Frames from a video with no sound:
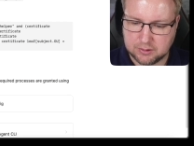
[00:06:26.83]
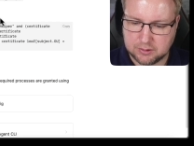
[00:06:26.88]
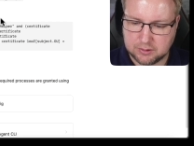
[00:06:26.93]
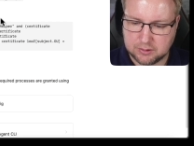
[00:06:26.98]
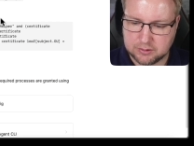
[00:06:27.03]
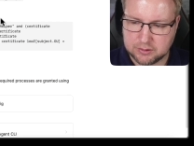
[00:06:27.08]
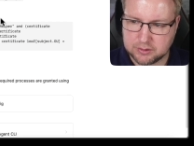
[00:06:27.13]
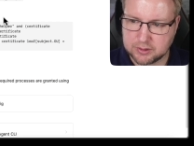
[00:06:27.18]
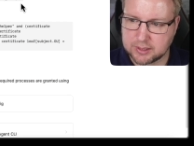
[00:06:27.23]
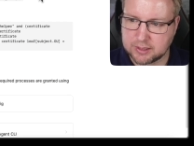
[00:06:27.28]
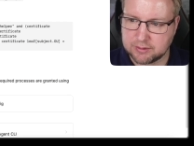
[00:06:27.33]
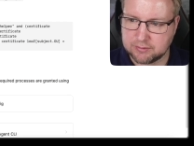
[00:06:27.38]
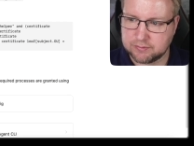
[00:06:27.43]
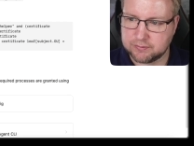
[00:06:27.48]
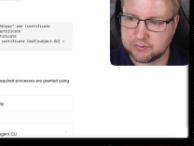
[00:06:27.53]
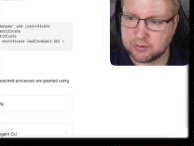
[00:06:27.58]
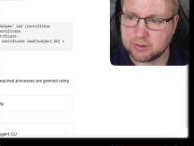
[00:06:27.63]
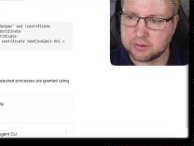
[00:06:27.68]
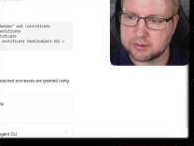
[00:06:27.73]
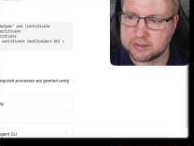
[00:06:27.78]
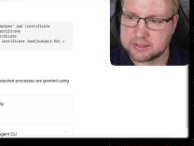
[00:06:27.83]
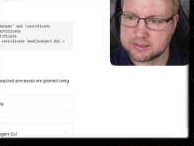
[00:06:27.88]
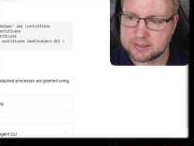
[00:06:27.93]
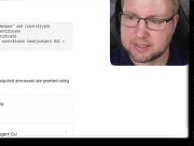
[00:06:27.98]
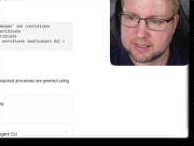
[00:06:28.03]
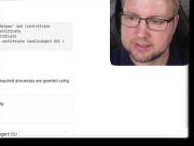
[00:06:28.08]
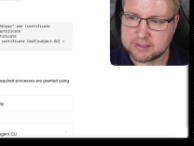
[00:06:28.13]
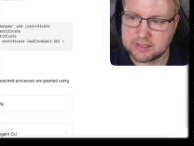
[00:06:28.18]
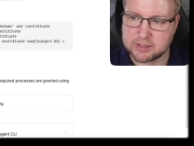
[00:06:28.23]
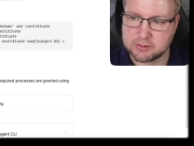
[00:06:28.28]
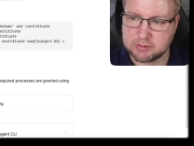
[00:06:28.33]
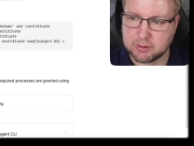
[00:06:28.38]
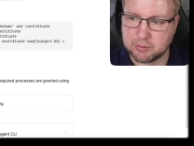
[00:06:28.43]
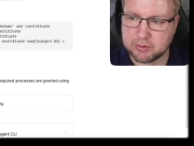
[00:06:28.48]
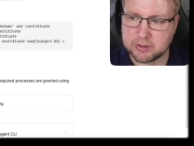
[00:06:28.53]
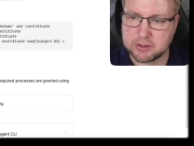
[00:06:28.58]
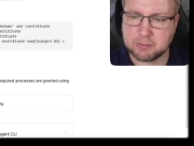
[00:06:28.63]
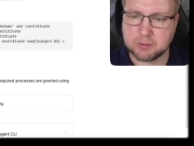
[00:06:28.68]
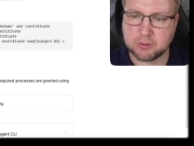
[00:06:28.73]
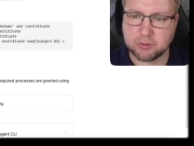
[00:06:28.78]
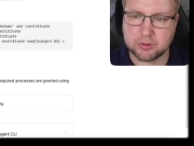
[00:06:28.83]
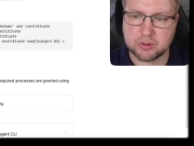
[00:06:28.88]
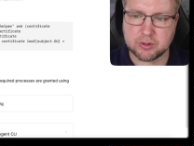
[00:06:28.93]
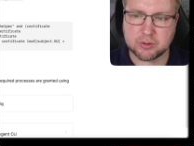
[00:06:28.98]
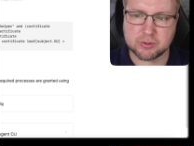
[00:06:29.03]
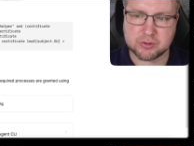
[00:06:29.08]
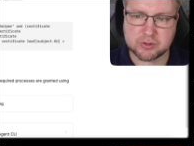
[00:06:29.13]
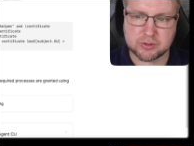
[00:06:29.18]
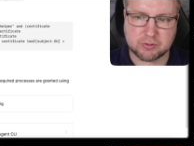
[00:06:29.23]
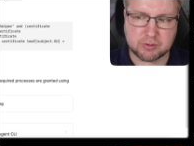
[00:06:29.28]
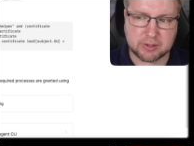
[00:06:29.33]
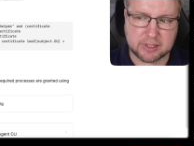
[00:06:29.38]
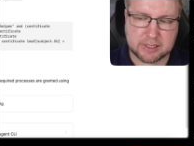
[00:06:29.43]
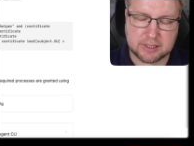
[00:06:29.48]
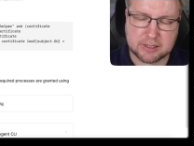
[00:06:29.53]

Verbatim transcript: to give full disk access. So I want to deploy those three